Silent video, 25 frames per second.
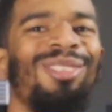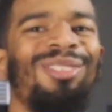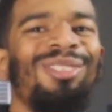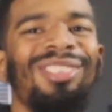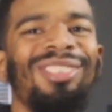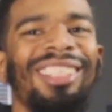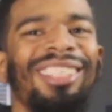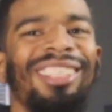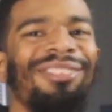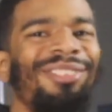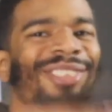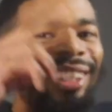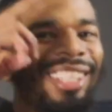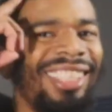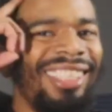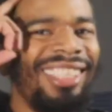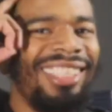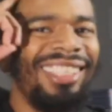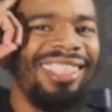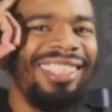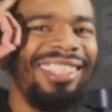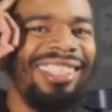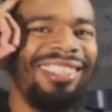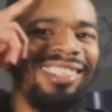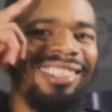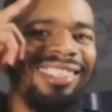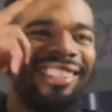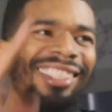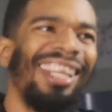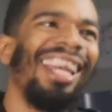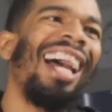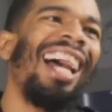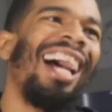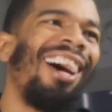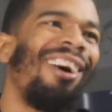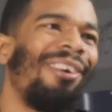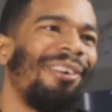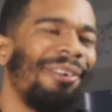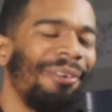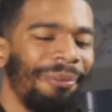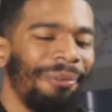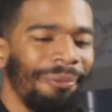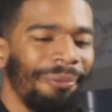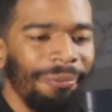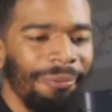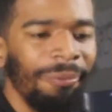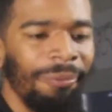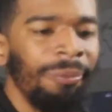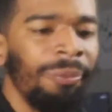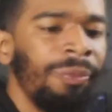It's your boy D-Neal
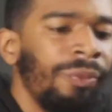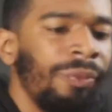out.